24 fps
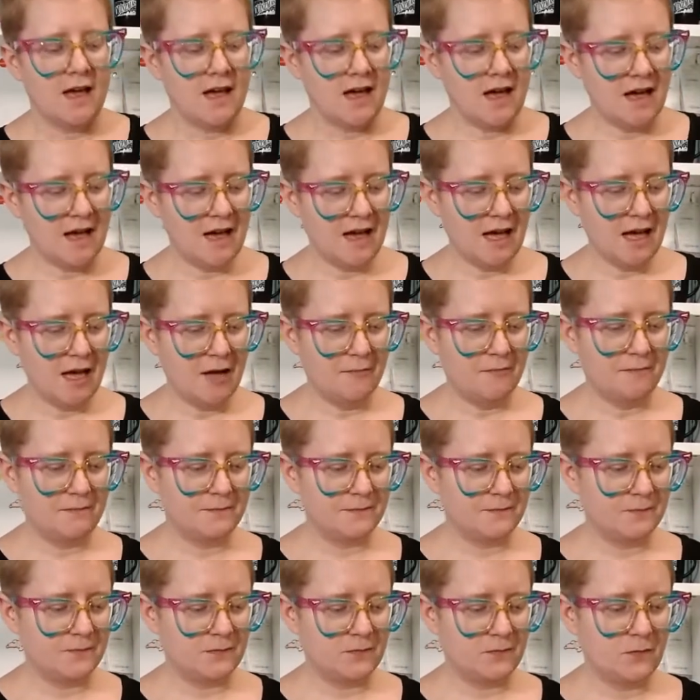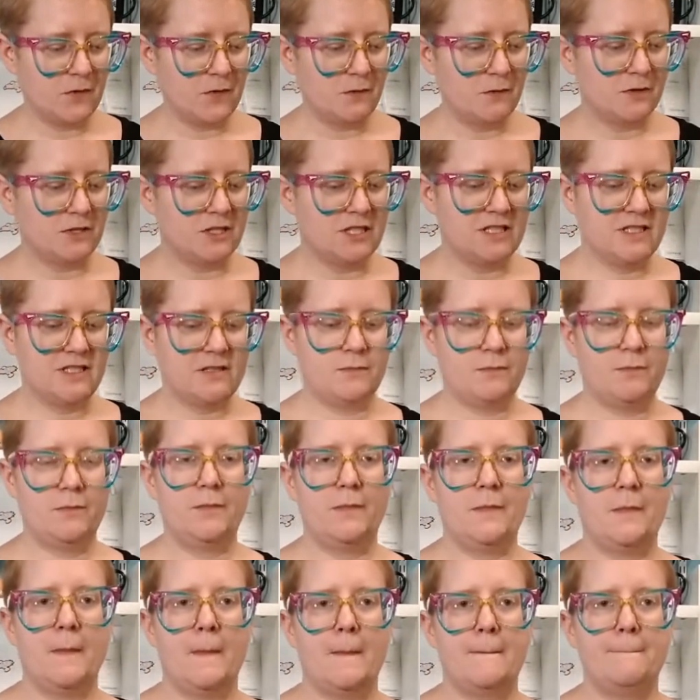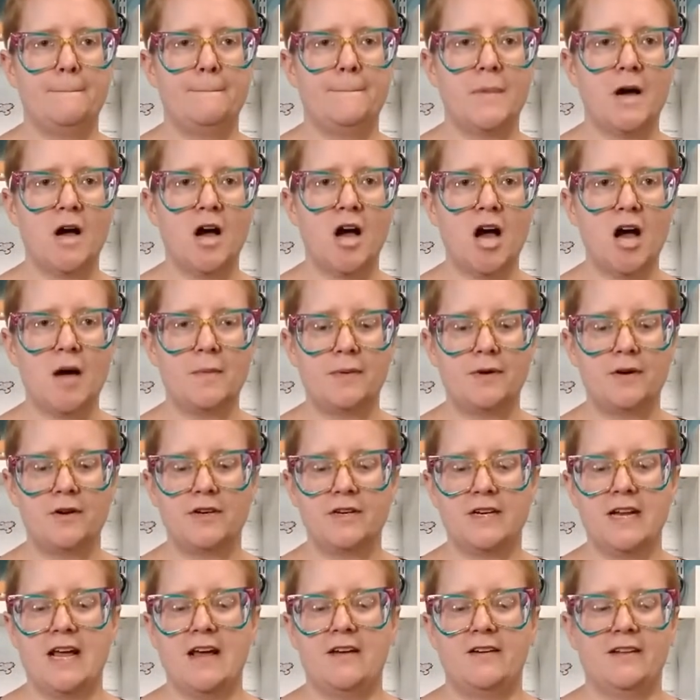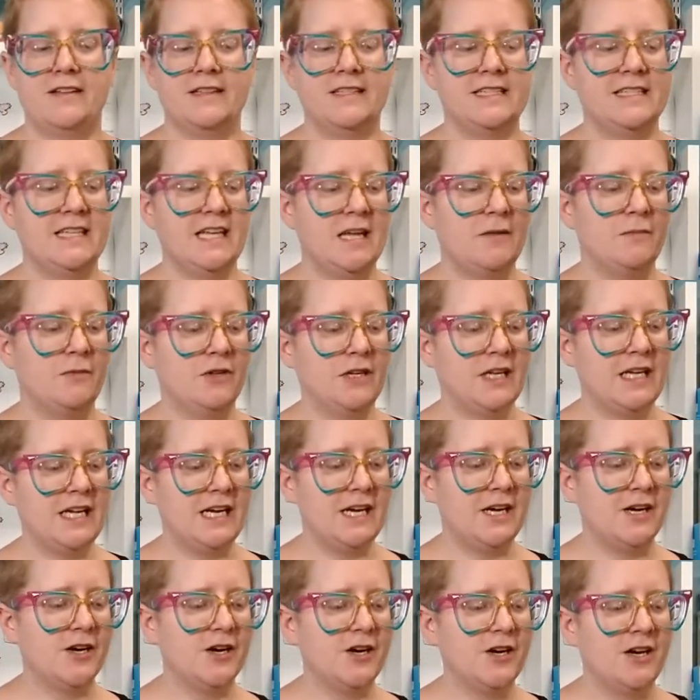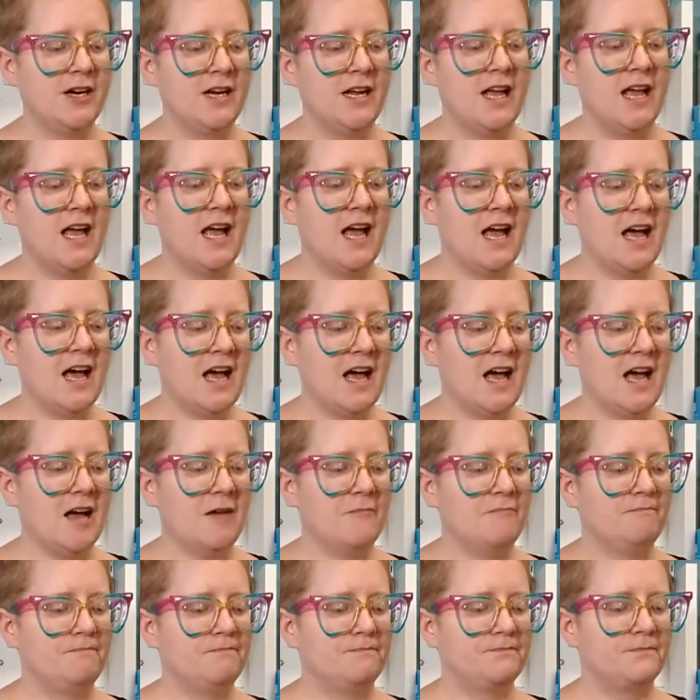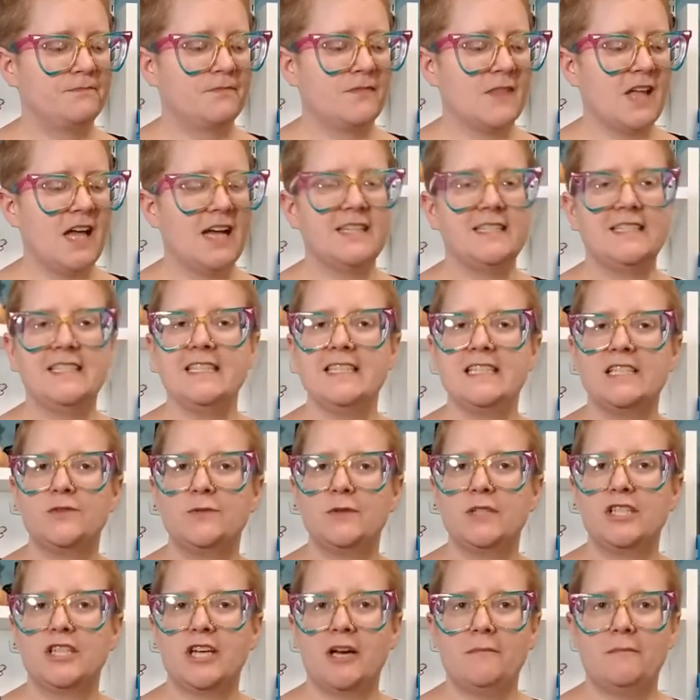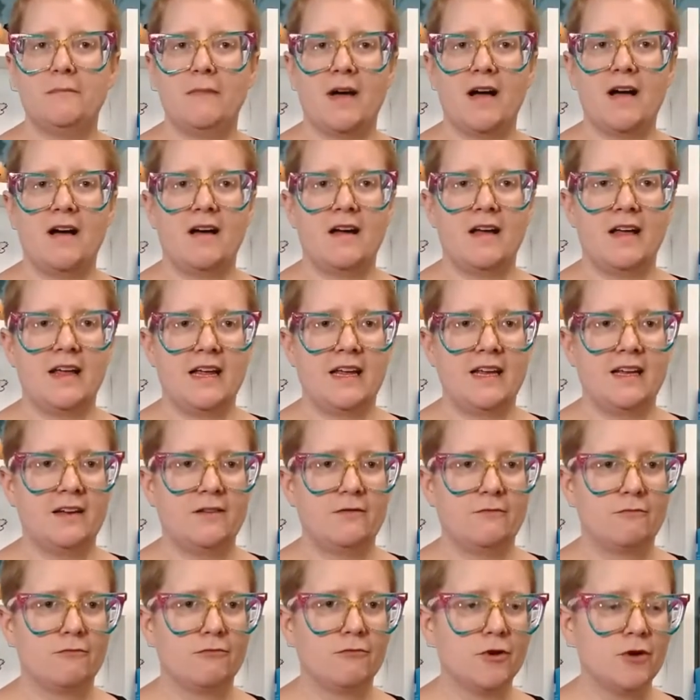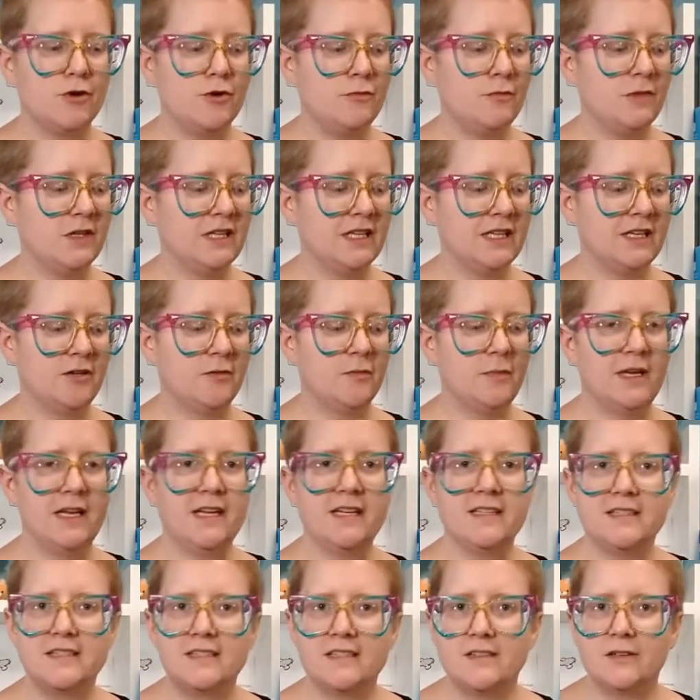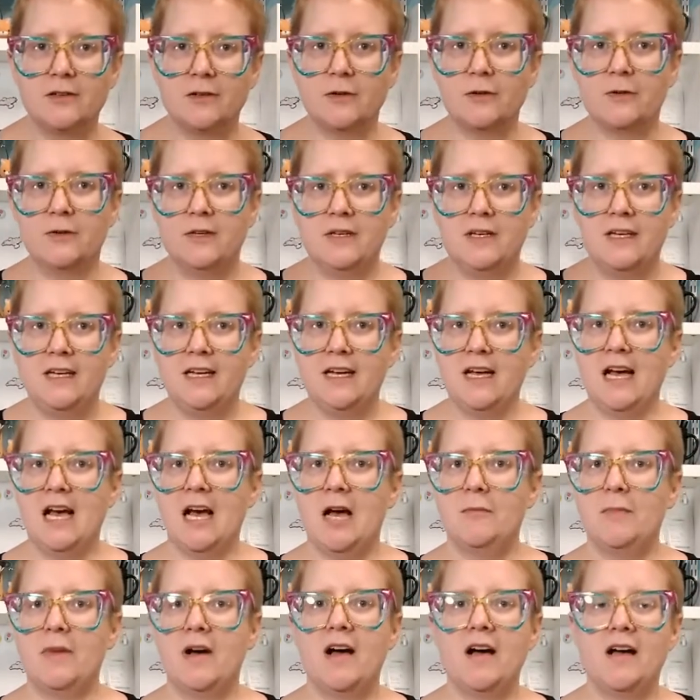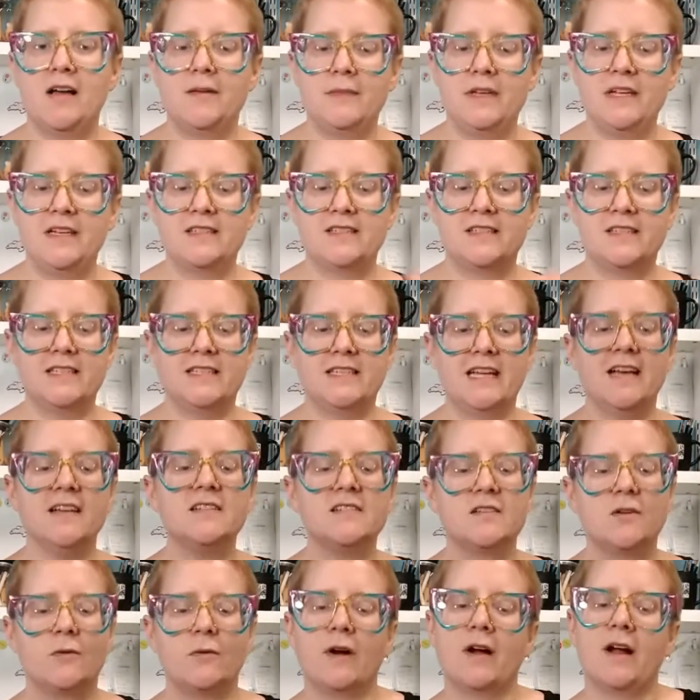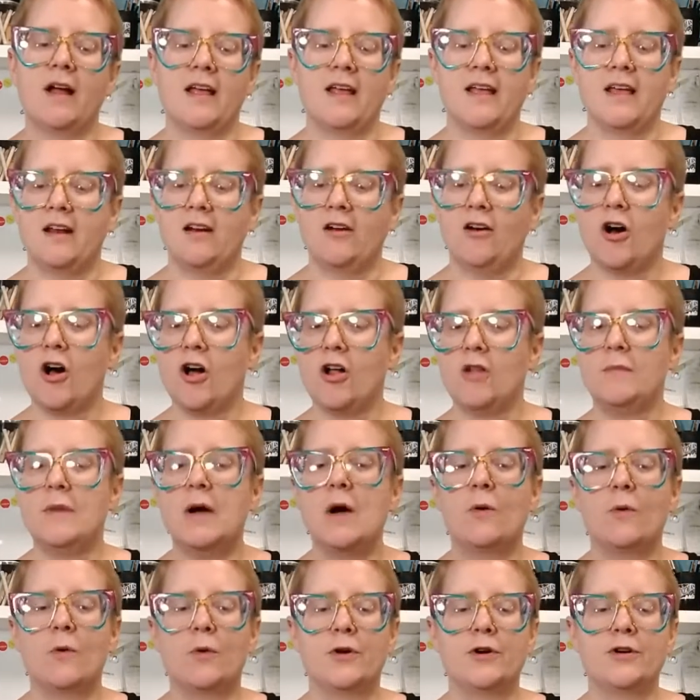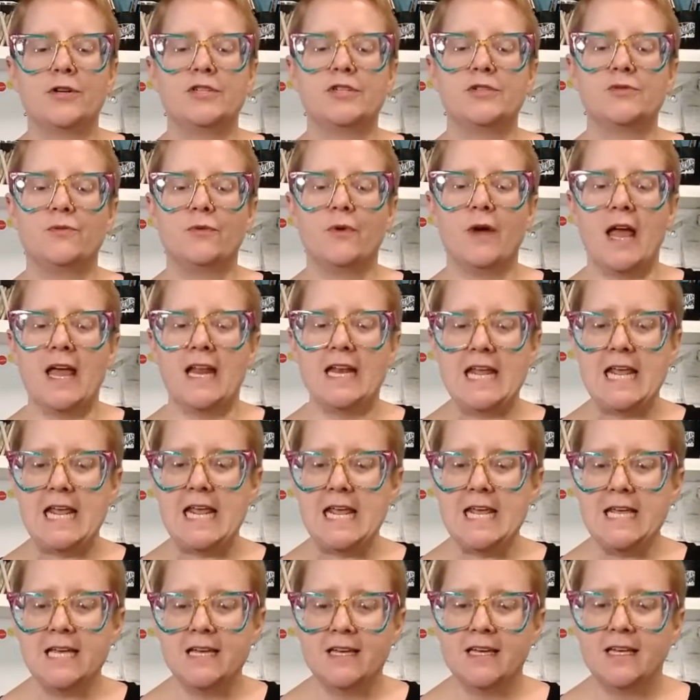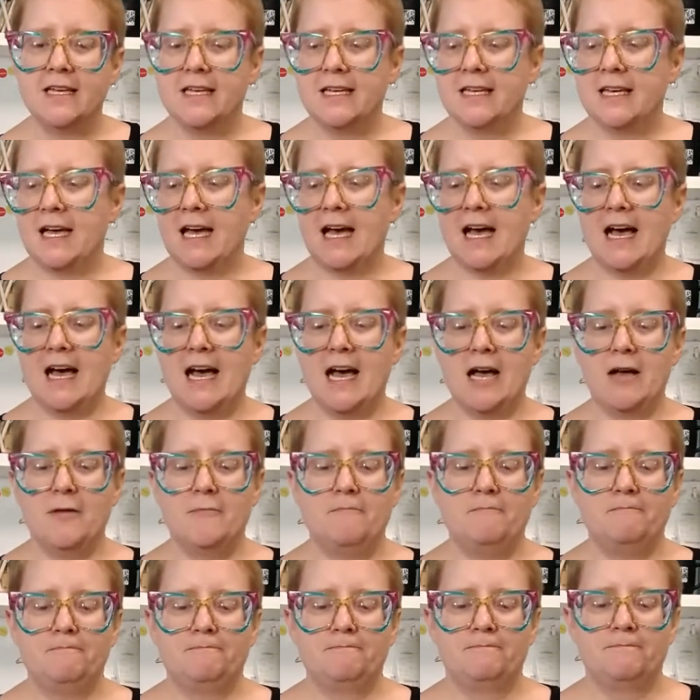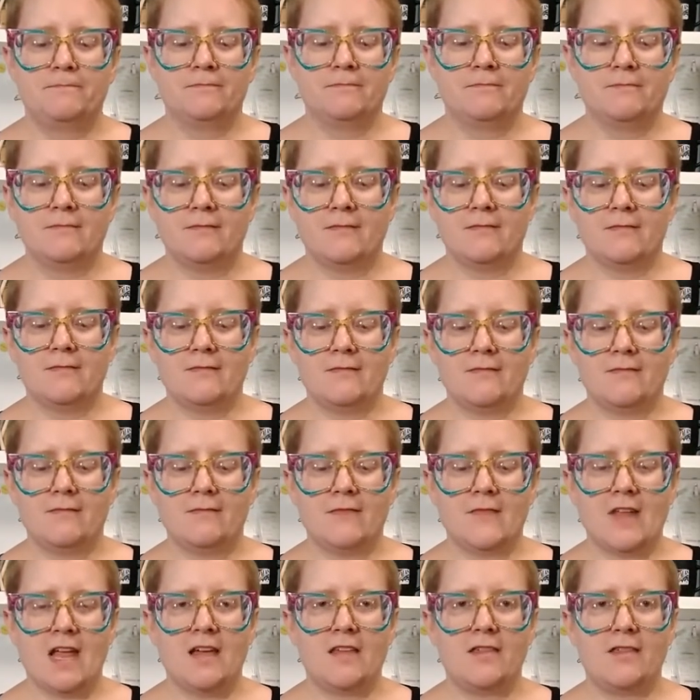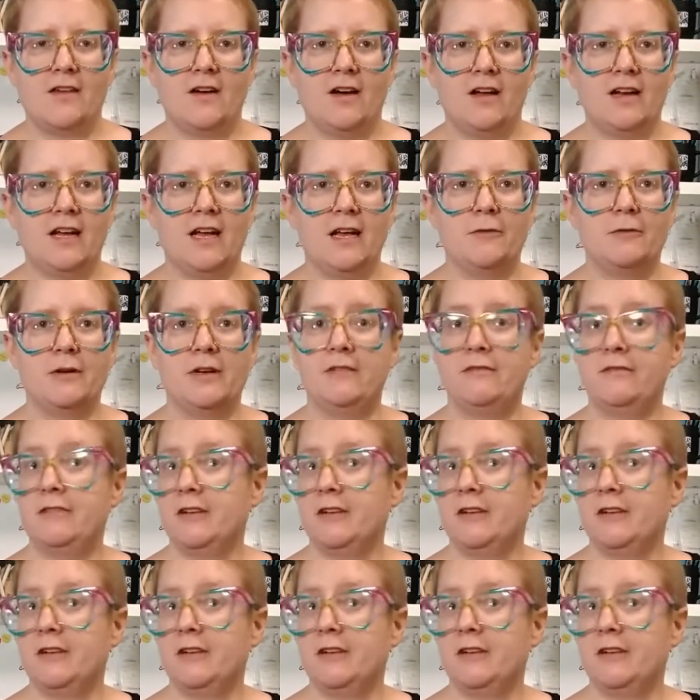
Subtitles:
out. We will just pop her down on the table here. I did switch up my room a little bit. So behind me is the desk where I get all my orders ready. And I thought I would